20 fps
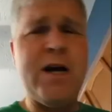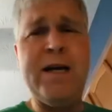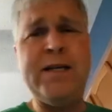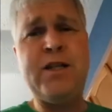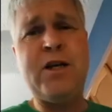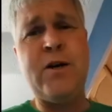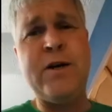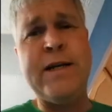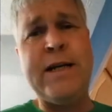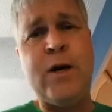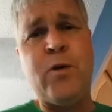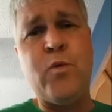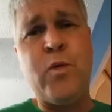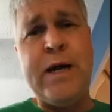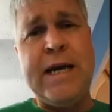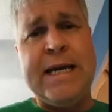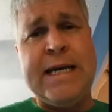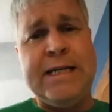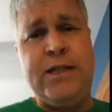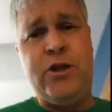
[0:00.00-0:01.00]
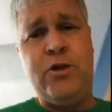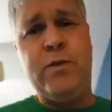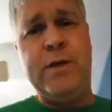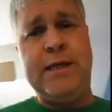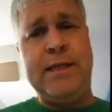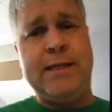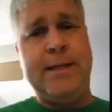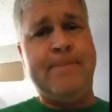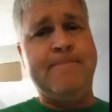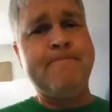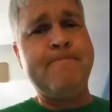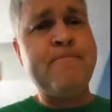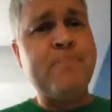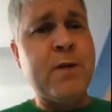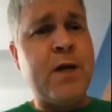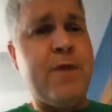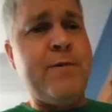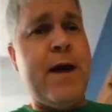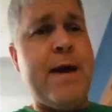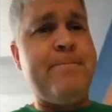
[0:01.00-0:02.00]
That's going down way too easy.
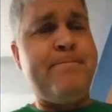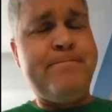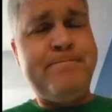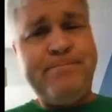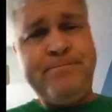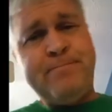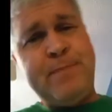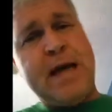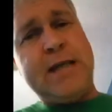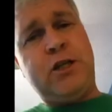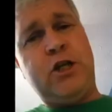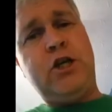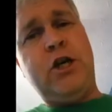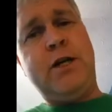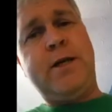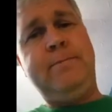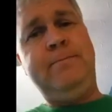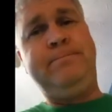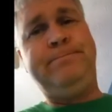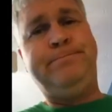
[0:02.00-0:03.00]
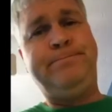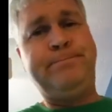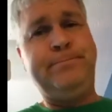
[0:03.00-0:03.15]
All right, back to cooking.